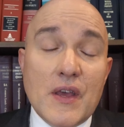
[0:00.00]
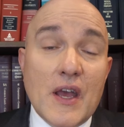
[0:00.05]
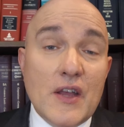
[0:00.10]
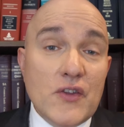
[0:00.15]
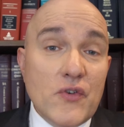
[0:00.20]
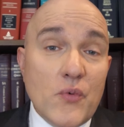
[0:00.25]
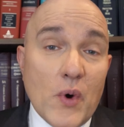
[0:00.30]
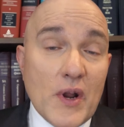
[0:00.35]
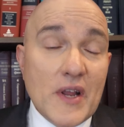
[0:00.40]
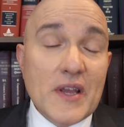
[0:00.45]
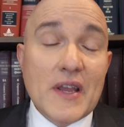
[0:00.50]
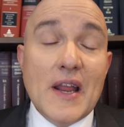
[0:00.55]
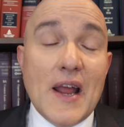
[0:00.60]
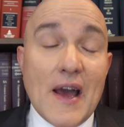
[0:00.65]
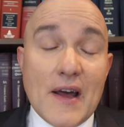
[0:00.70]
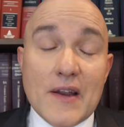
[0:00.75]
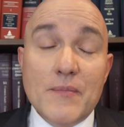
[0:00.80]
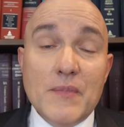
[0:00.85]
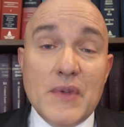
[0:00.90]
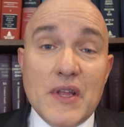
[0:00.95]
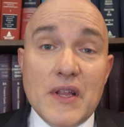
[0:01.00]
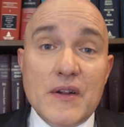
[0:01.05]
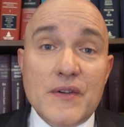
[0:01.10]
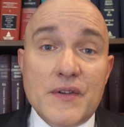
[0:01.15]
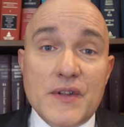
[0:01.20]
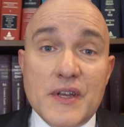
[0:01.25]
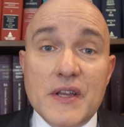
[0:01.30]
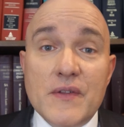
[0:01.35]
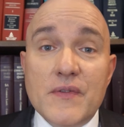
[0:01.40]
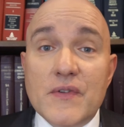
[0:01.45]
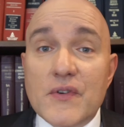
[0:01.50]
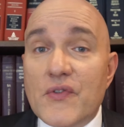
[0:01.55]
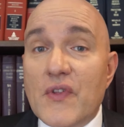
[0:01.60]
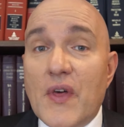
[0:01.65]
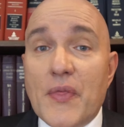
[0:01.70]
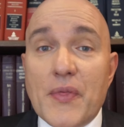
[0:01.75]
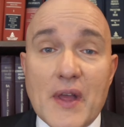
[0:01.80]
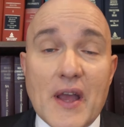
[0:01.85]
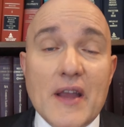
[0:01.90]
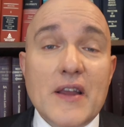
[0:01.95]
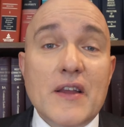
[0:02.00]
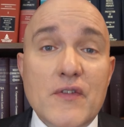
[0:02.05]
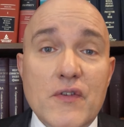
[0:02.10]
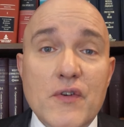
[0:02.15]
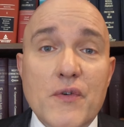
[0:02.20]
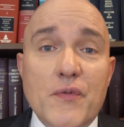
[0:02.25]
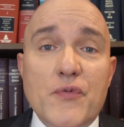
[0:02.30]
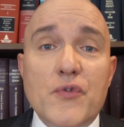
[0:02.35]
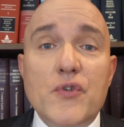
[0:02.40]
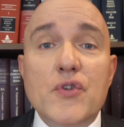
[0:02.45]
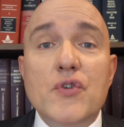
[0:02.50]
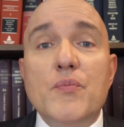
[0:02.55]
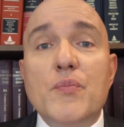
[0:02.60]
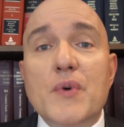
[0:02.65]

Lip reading: and you want to get out immediately, there's nothing I can do for you.